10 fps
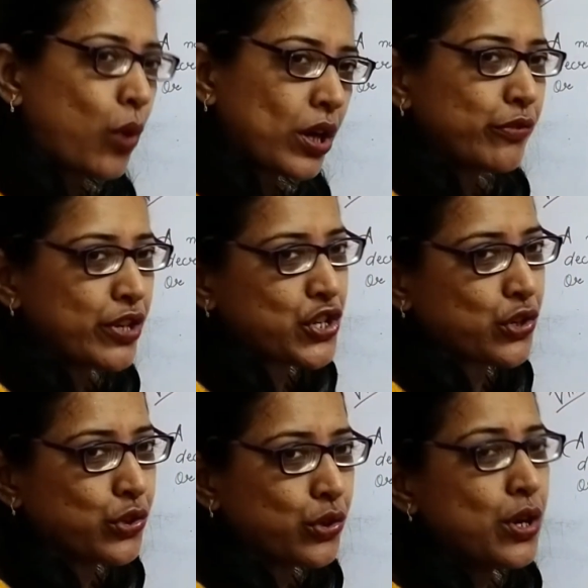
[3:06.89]
what we
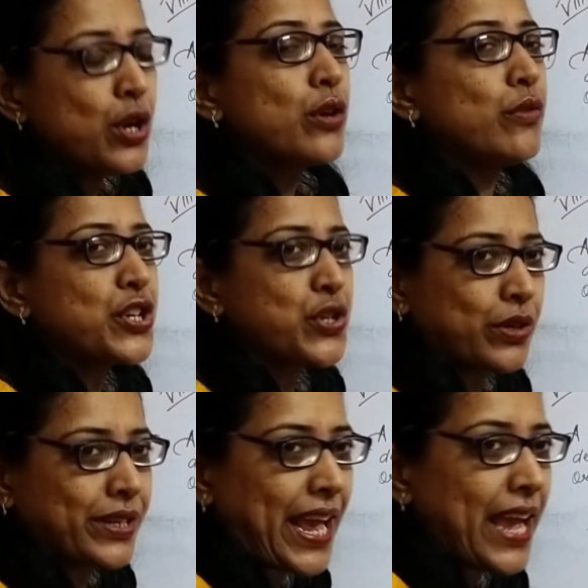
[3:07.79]
should do? We
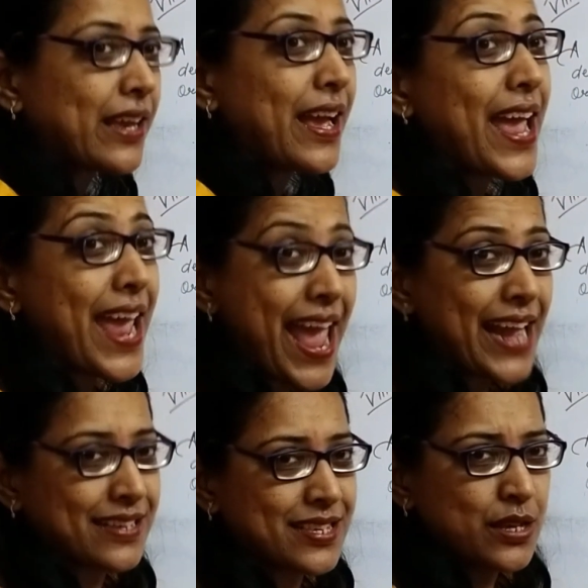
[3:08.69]
should take
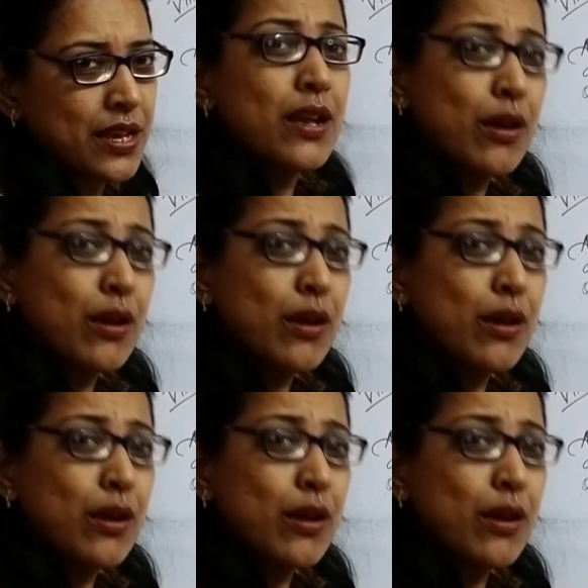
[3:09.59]
x.